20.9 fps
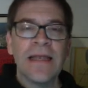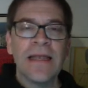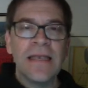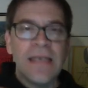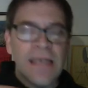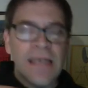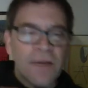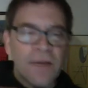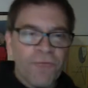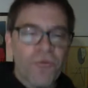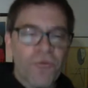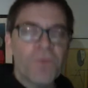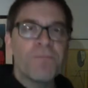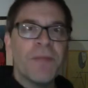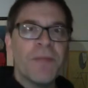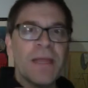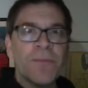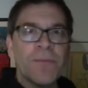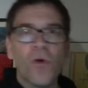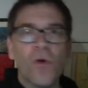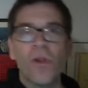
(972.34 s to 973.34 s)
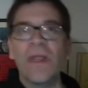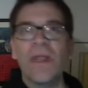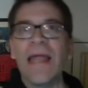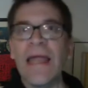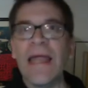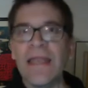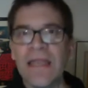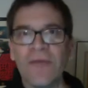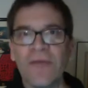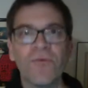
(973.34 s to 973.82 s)
different people
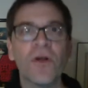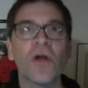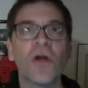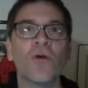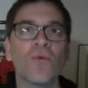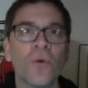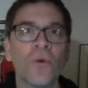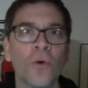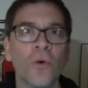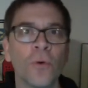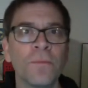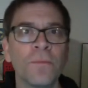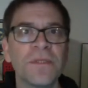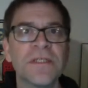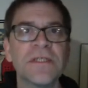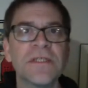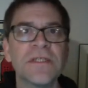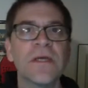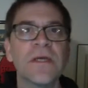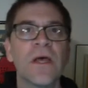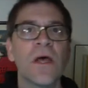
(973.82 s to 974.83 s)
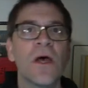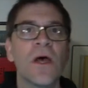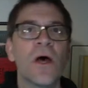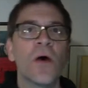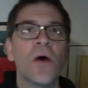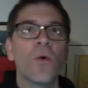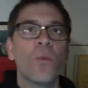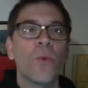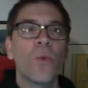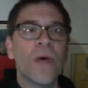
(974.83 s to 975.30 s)
and different groups
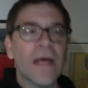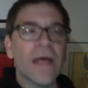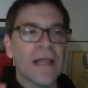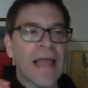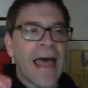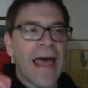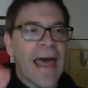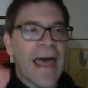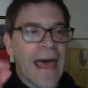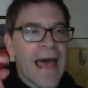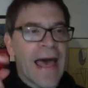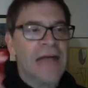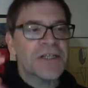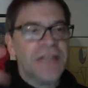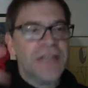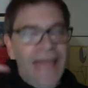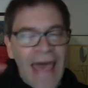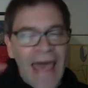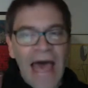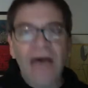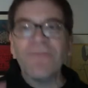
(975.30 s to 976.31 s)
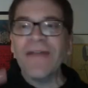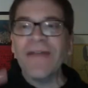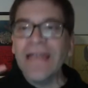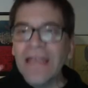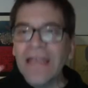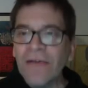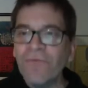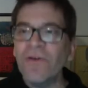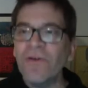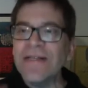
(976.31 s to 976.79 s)
will actually have a
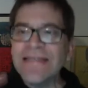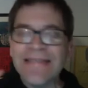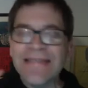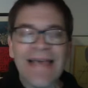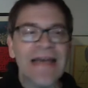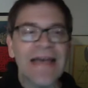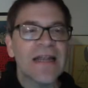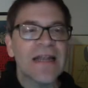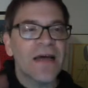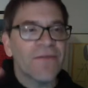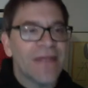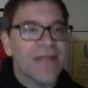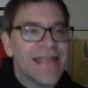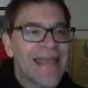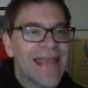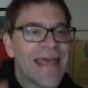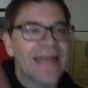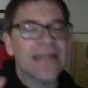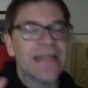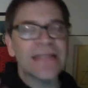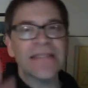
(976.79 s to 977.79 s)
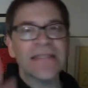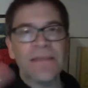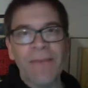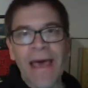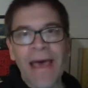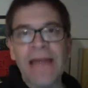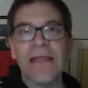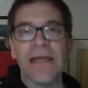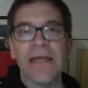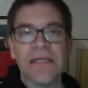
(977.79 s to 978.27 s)
different set of intended
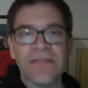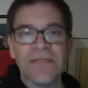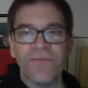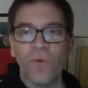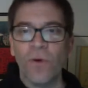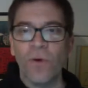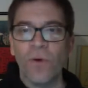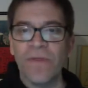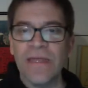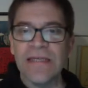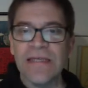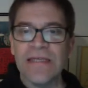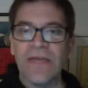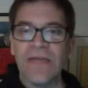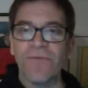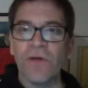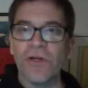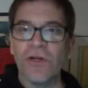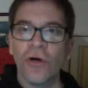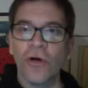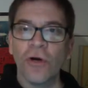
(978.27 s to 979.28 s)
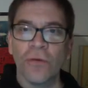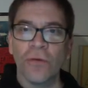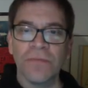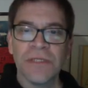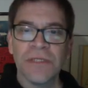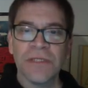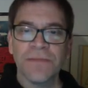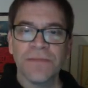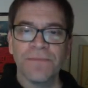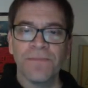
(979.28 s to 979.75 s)
semantics for these different
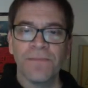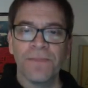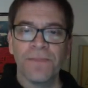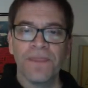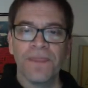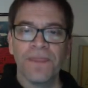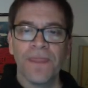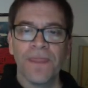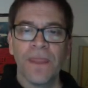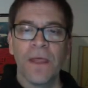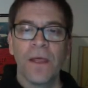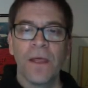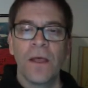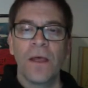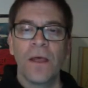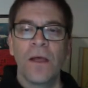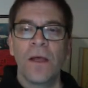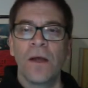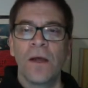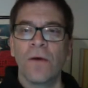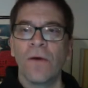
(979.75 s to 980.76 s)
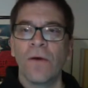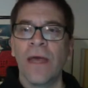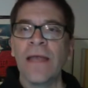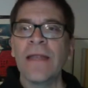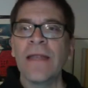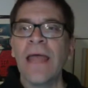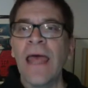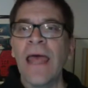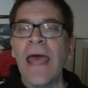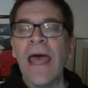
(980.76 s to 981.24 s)
terms,
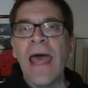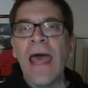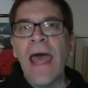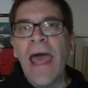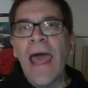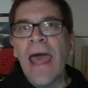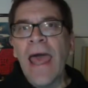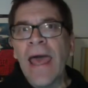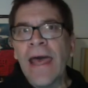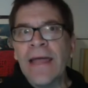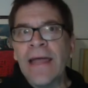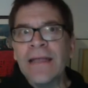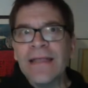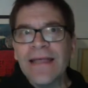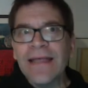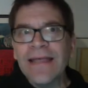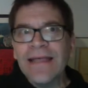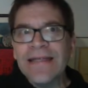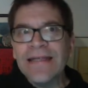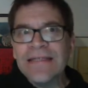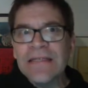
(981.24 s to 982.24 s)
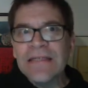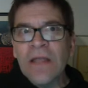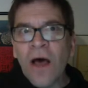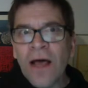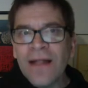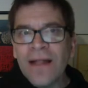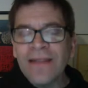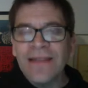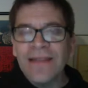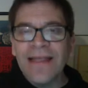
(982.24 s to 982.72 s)
right? And it's
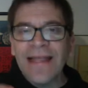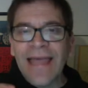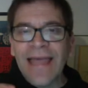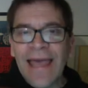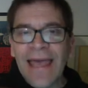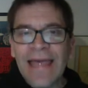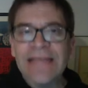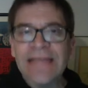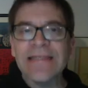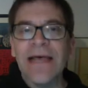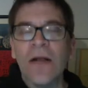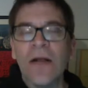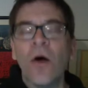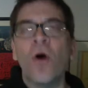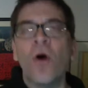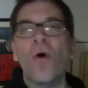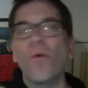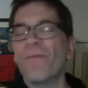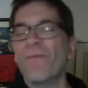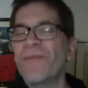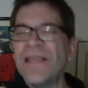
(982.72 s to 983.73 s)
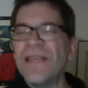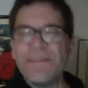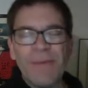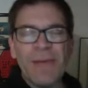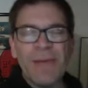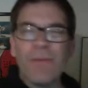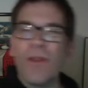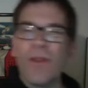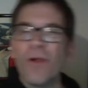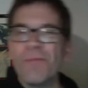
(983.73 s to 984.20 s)
not the case that, oh, these
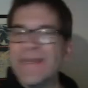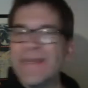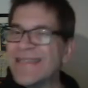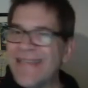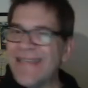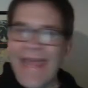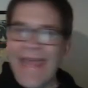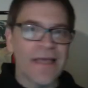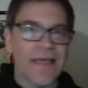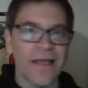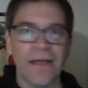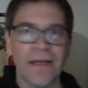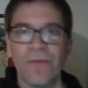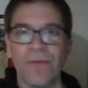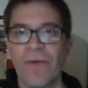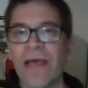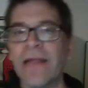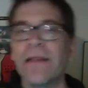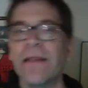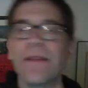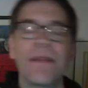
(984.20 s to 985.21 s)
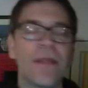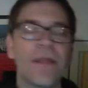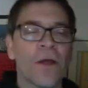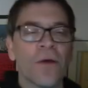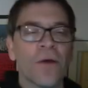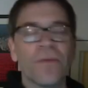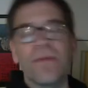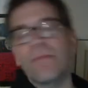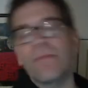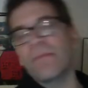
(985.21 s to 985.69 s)
people are mistaken, right?
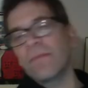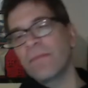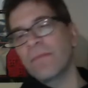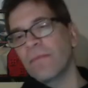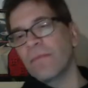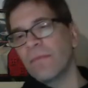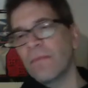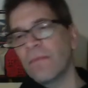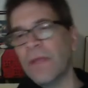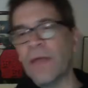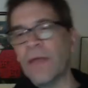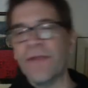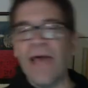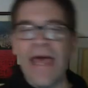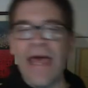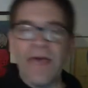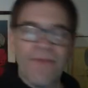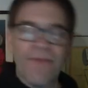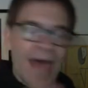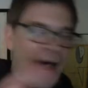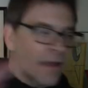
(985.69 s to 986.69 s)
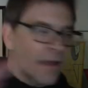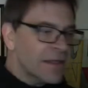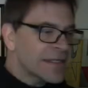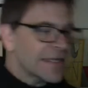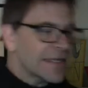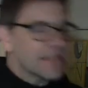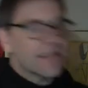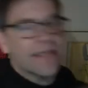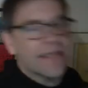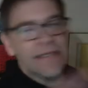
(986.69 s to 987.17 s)
That if Alice
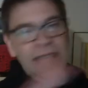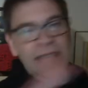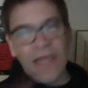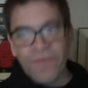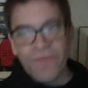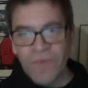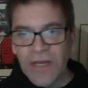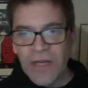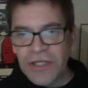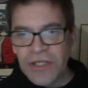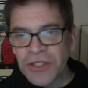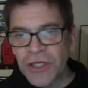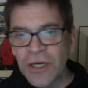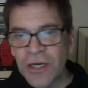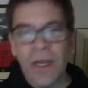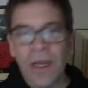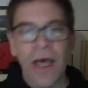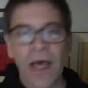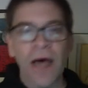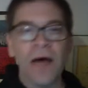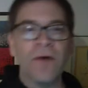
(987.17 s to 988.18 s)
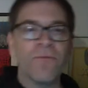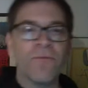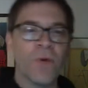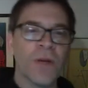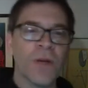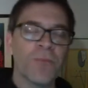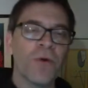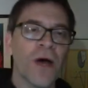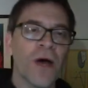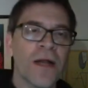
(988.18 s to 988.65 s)
has this definition of
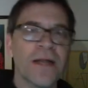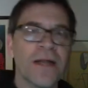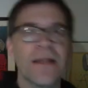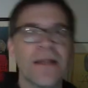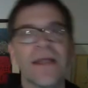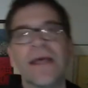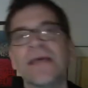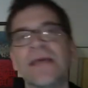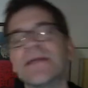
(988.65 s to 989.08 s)
what a product is